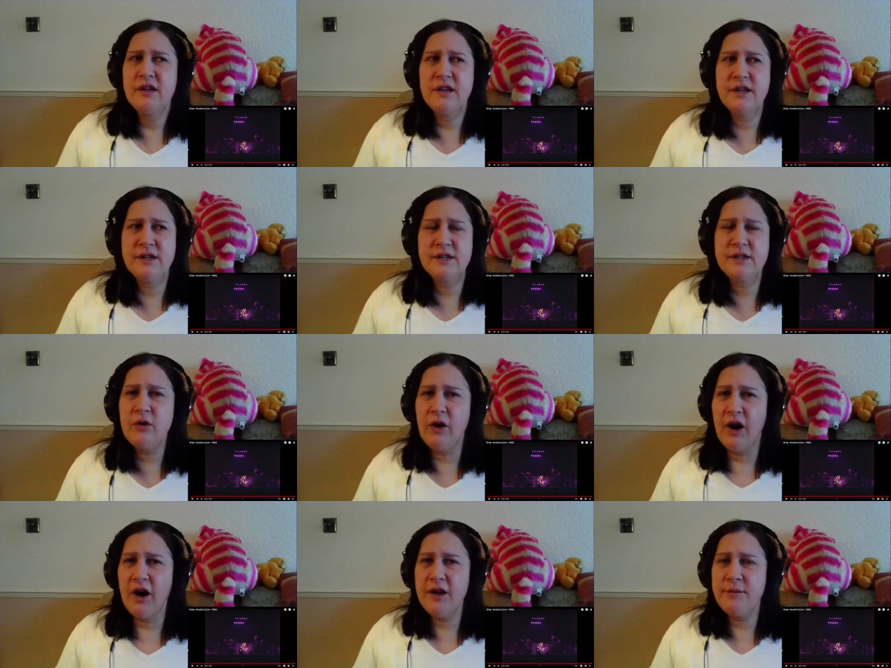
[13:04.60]
is so
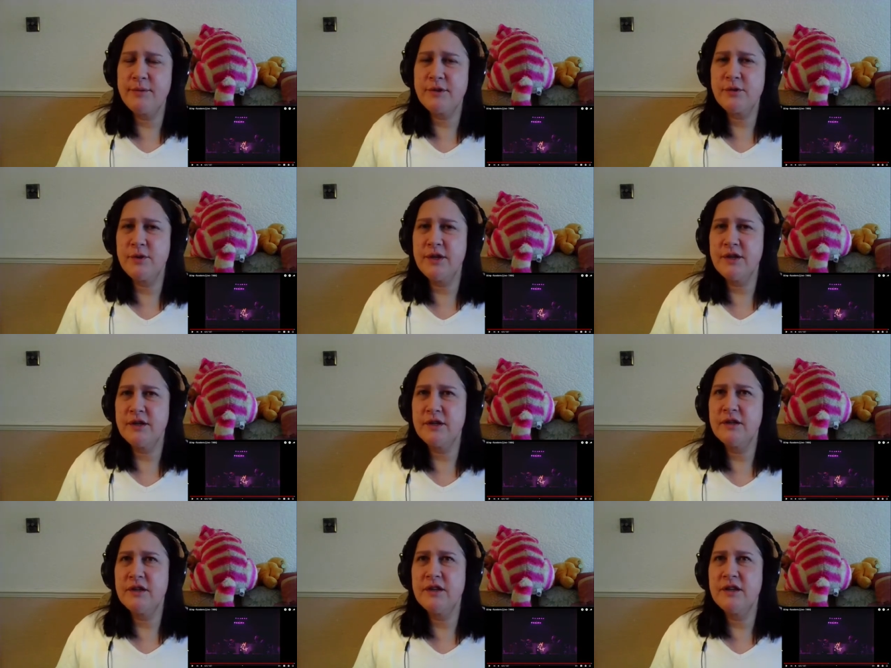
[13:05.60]
high between
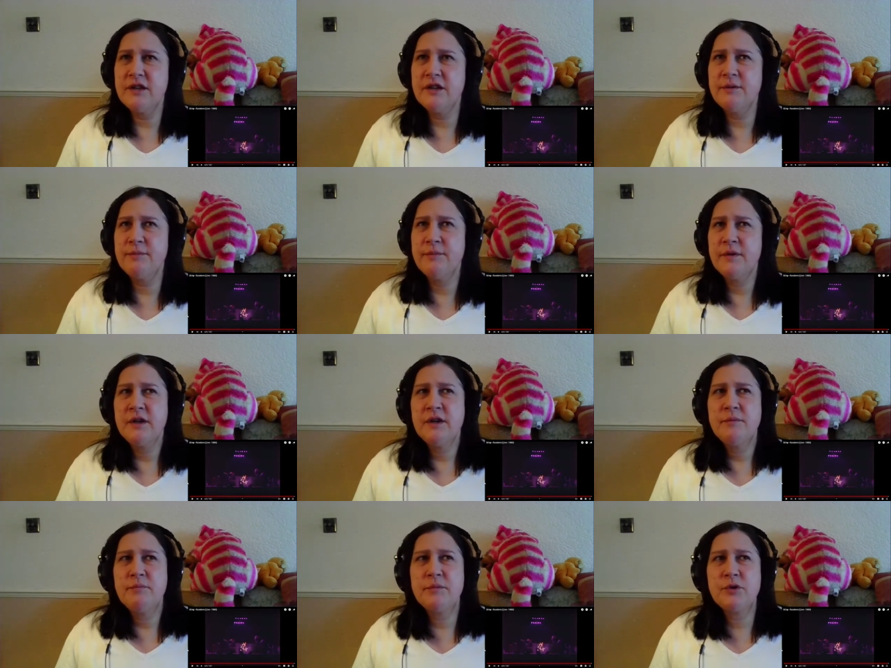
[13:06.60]
um,
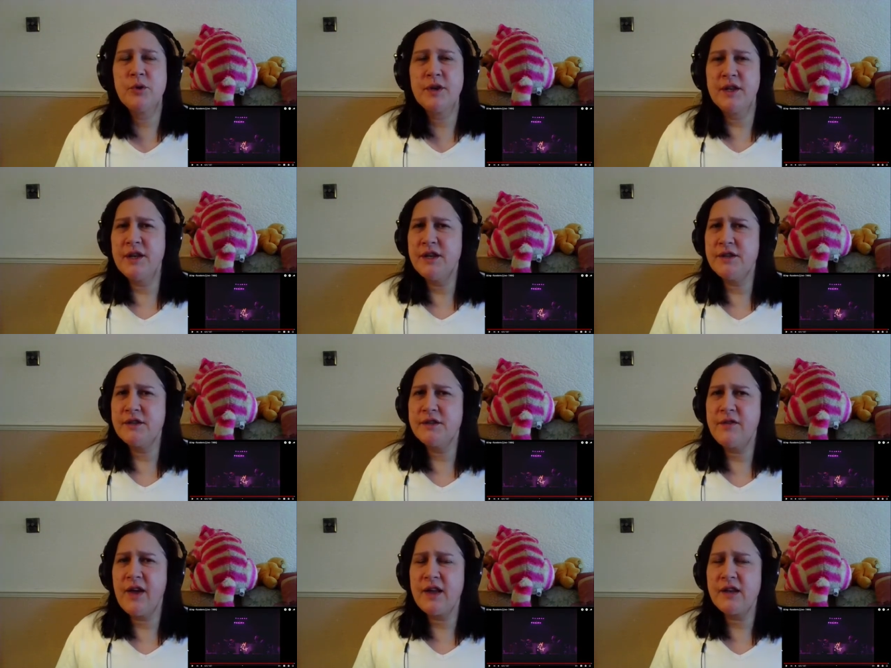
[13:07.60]
between leaders
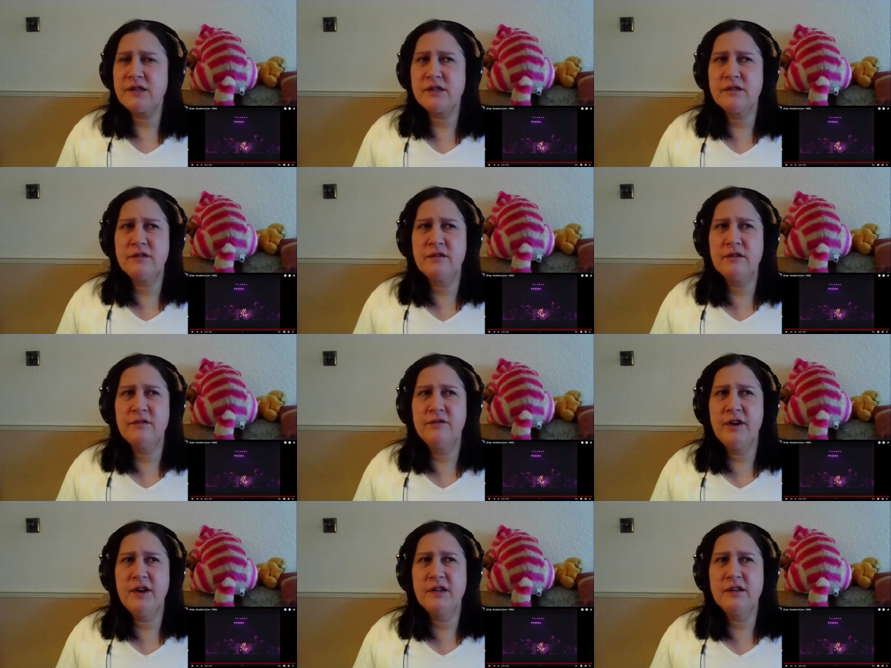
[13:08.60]
that
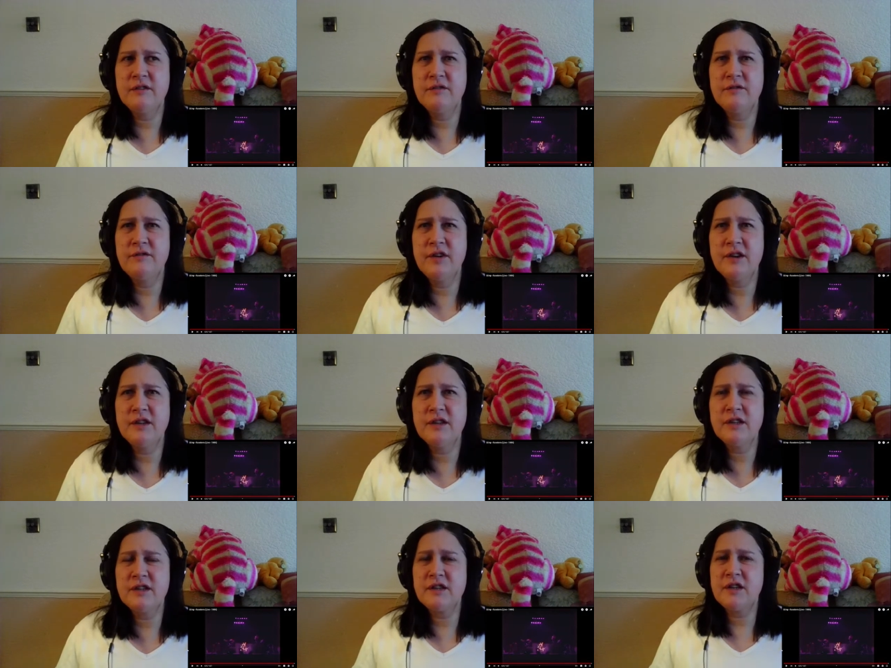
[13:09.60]
they they
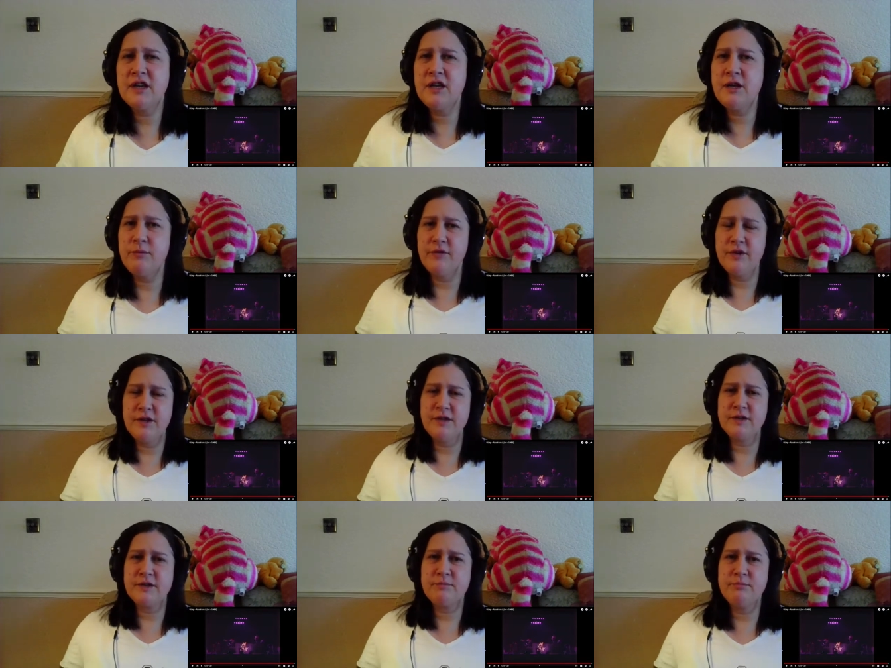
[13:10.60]
keep
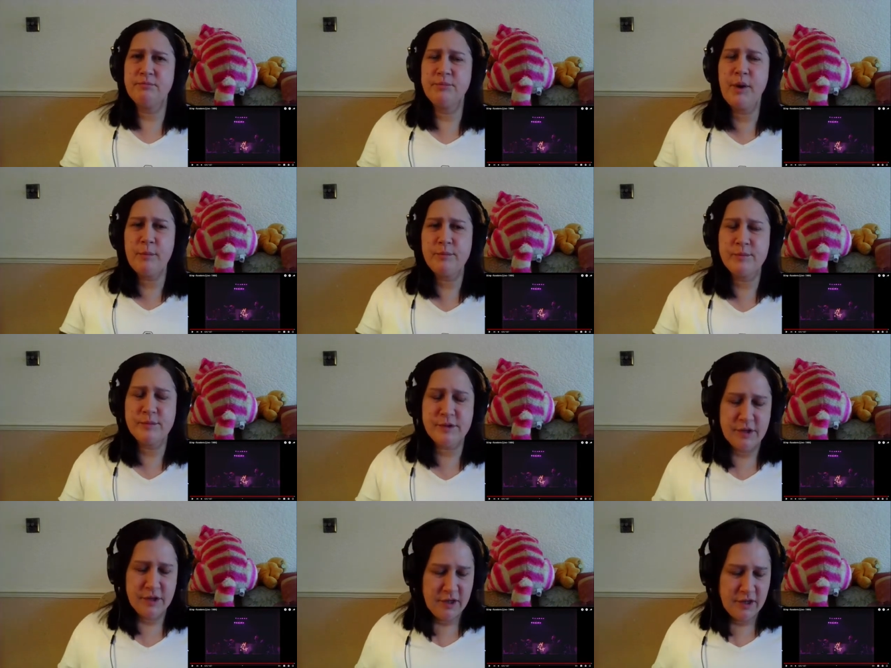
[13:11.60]
these bombs.
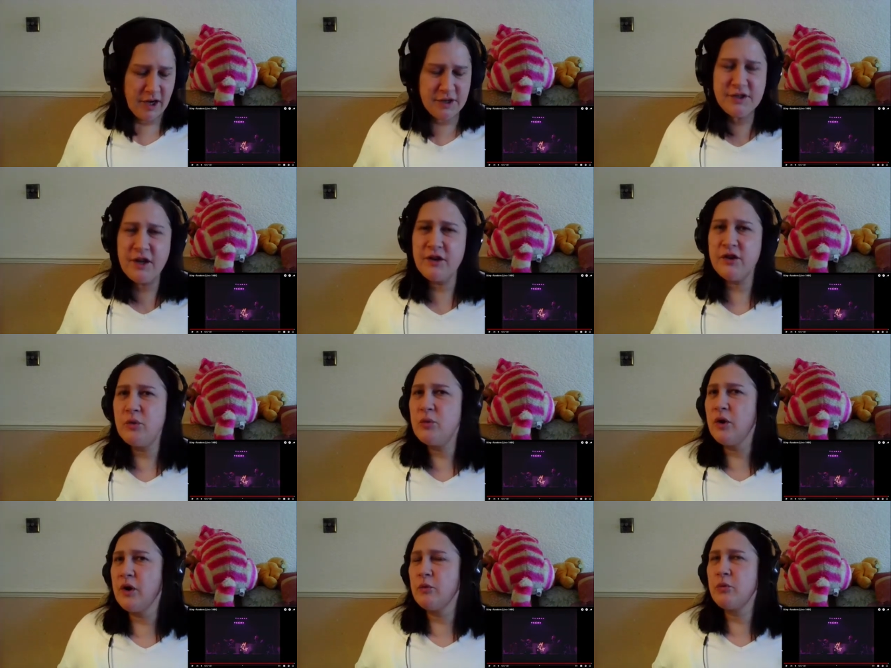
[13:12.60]
I don't know
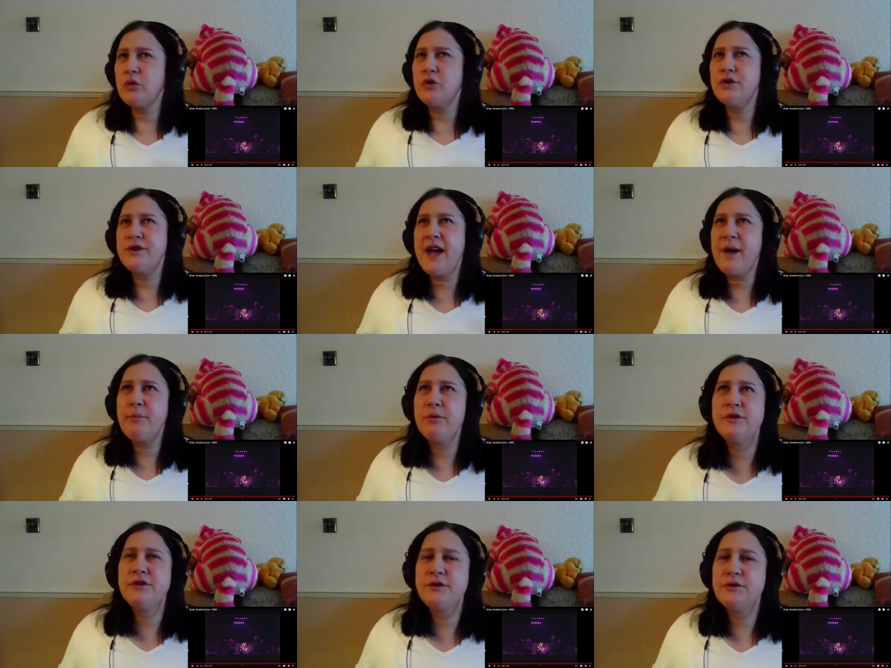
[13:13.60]
what could
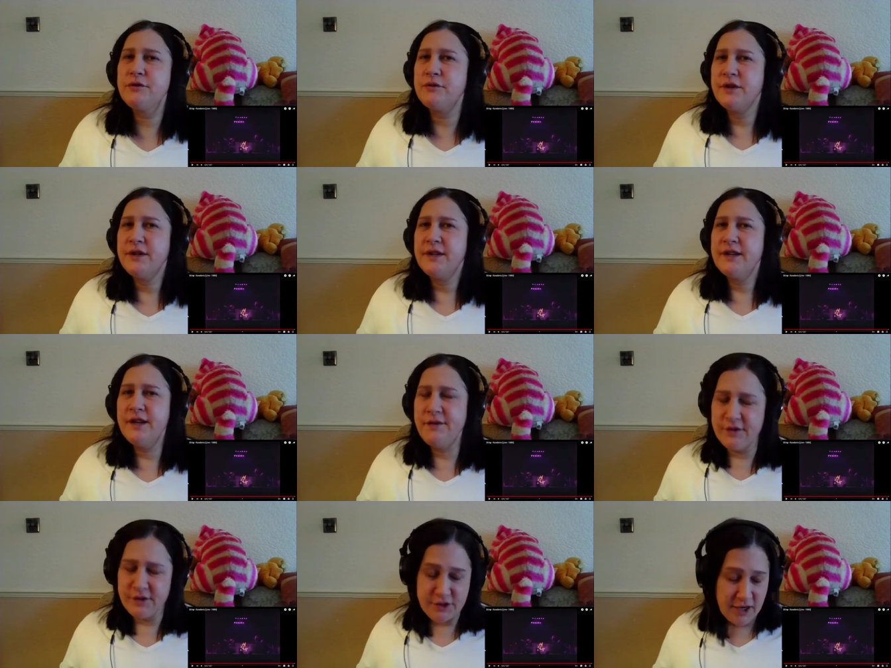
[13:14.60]
happen to
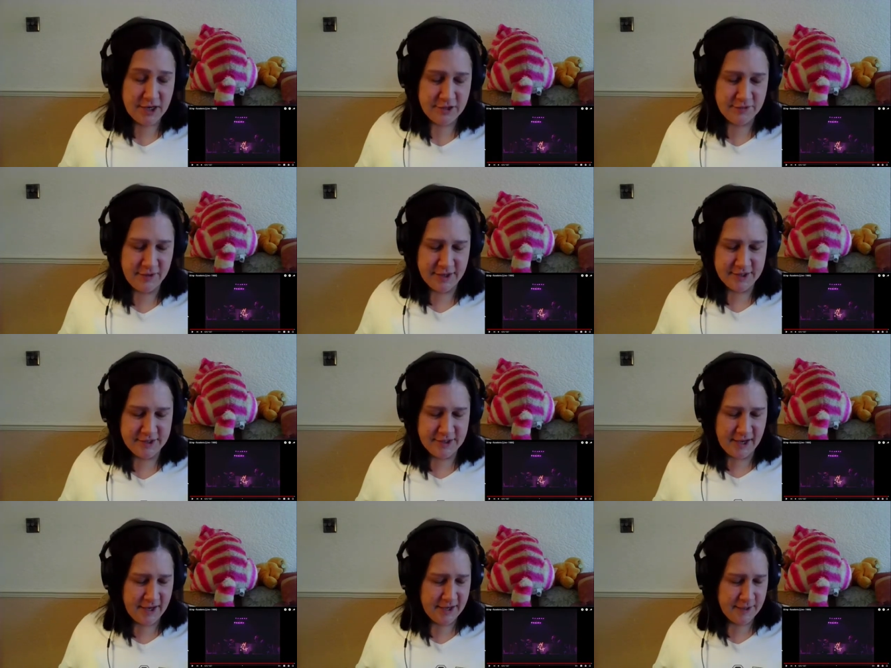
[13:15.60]
even change that.
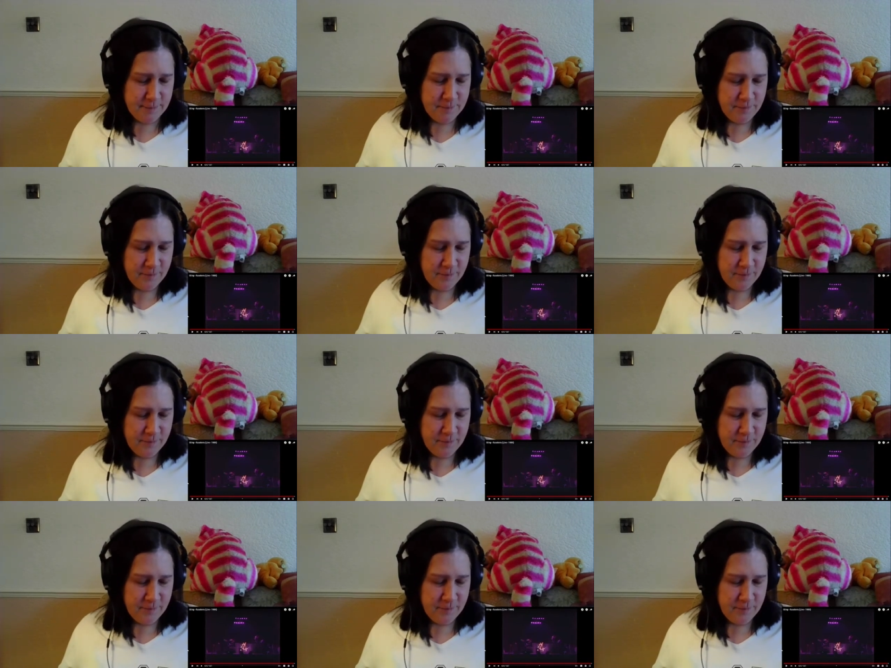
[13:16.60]
Um,